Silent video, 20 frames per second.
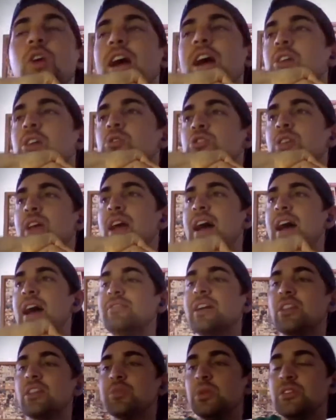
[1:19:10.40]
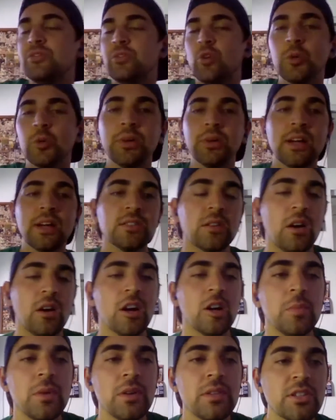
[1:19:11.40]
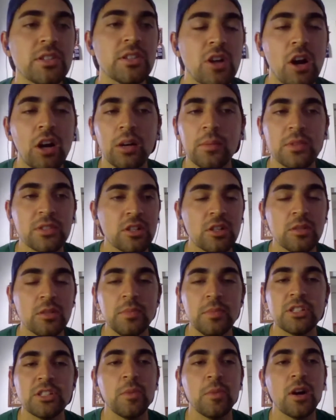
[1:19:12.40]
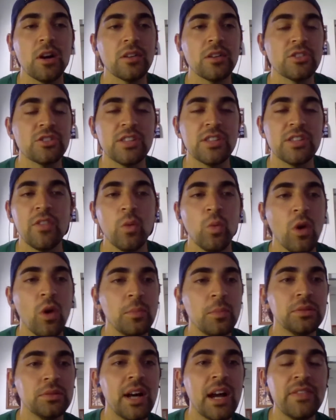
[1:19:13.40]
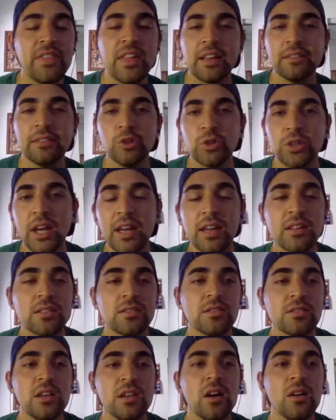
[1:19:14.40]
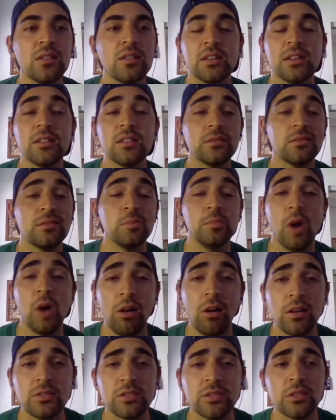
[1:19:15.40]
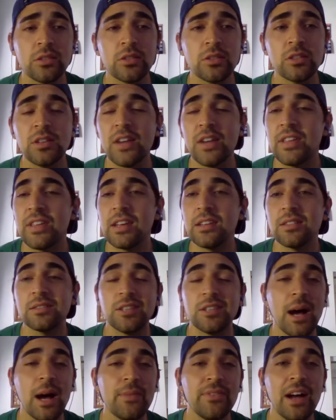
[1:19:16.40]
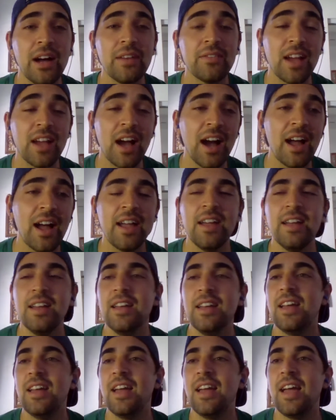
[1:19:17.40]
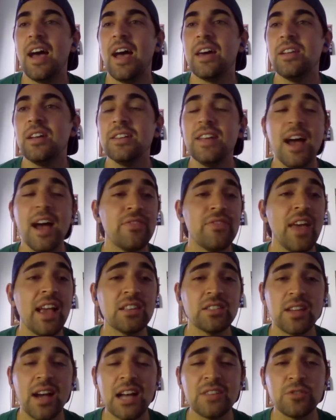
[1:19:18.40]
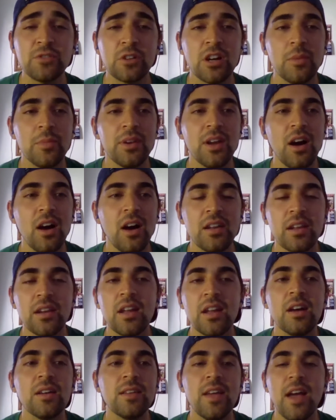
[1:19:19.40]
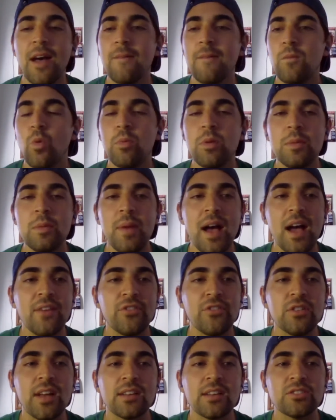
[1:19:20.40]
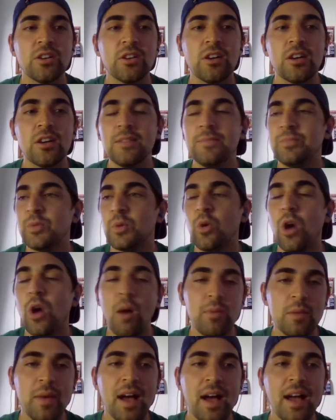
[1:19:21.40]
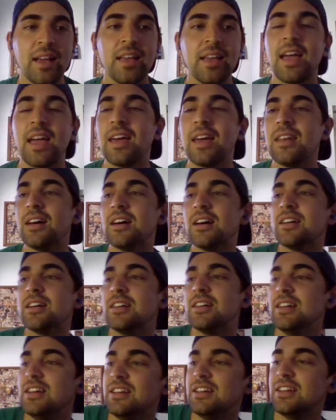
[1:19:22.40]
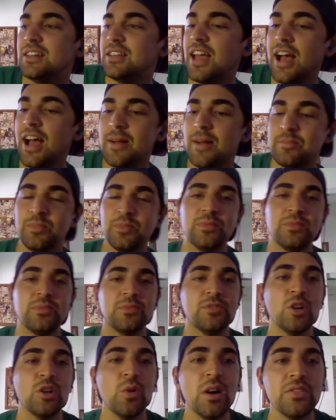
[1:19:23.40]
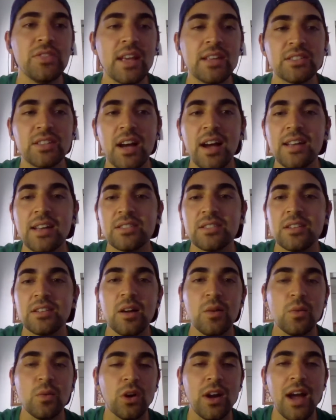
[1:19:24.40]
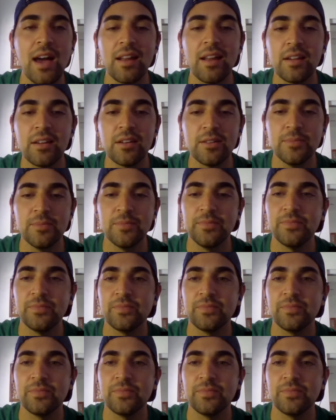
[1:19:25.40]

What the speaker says: so I usually have 3-4 plays a card, but this card I'm just going to be smart and just have the one play. I think Luque is, going to demolish Turner. I think he's a top 5 guy. And, yeah, thanks, guys, for coming on. And, yeah, we'll be back for next card. Well, I'll be back. And, yeah, so thanks, guys, and we're out of here.